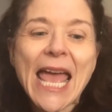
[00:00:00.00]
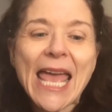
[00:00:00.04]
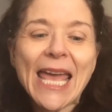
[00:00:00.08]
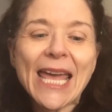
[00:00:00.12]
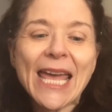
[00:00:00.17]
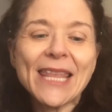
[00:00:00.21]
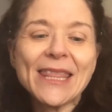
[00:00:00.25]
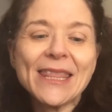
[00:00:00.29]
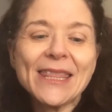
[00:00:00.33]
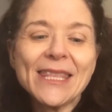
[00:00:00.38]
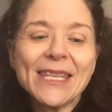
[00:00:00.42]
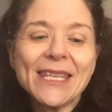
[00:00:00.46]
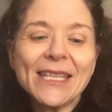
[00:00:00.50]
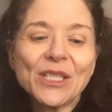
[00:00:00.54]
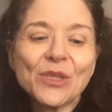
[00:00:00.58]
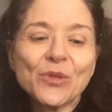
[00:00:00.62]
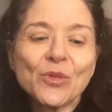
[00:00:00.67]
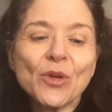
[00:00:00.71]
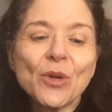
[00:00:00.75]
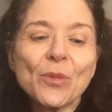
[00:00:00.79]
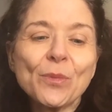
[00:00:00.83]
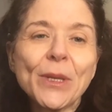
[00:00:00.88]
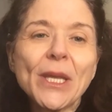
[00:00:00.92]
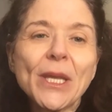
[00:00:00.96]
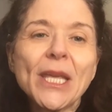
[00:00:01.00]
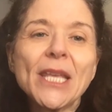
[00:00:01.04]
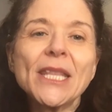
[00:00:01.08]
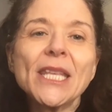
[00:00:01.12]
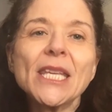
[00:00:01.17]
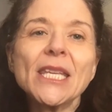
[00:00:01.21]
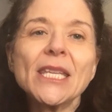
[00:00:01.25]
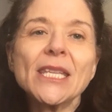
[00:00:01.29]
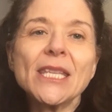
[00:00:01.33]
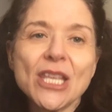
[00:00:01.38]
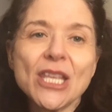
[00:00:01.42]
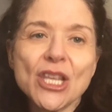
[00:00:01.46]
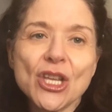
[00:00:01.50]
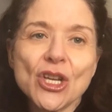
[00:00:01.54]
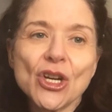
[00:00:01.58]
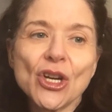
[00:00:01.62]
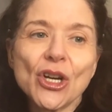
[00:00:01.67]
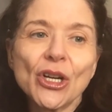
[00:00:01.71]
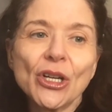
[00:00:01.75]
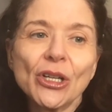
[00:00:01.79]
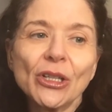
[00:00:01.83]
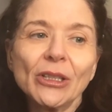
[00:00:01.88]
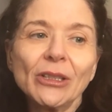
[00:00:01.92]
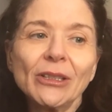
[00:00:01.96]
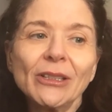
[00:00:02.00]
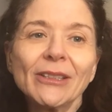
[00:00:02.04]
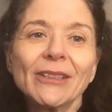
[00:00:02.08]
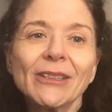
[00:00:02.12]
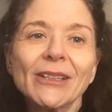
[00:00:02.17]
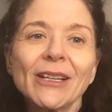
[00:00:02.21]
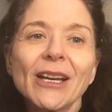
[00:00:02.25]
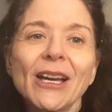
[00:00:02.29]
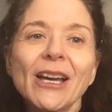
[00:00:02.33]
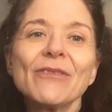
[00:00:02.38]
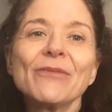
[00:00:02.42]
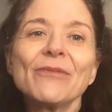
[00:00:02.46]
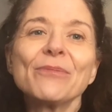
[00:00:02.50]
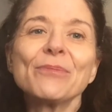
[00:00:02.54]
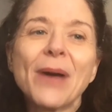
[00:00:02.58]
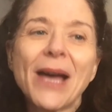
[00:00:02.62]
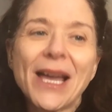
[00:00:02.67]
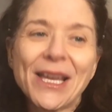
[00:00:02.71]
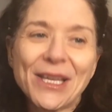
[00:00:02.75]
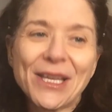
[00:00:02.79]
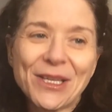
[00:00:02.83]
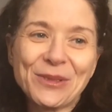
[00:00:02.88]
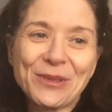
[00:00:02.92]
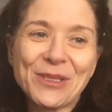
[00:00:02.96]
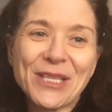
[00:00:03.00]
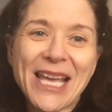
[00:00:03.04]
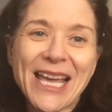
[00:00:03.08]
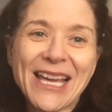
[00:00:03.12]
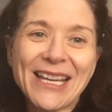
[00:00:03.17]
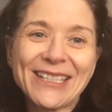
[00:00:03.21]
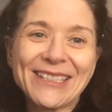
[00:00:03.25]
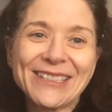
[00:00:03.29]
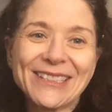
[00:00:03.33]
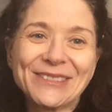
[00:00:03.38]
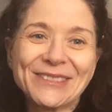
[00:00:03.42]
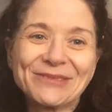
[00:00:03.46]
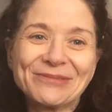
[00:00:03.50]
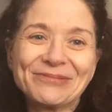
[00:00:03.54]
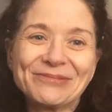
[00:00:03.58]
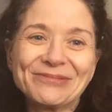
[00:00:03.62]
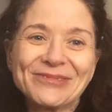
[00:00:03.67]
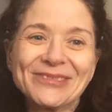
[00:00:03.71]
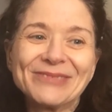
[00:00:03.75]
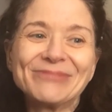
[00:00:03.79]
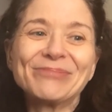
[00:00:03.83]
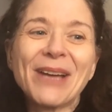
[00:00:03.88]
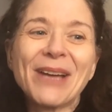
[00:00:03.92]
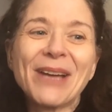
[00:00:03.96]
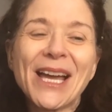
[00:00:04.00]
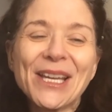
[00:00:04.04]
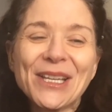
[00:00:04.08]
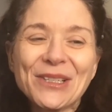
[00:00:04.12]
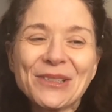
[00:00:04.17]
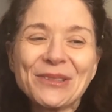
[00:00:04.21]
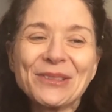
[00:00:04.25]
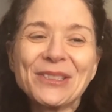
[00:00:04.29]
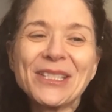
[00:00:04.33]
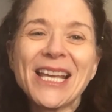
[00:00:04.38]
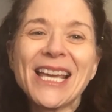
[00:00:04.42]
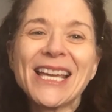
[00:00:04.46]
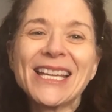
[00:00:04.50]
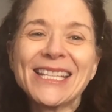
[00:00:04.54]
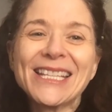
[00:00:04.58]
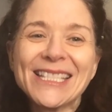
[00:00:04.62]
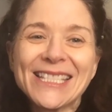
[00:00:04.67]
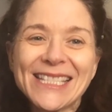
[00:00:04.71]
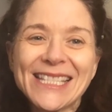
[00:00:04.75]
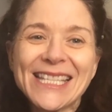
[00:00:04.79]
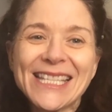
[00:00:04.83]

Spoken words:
And this will be the year of biotech. Biotech is the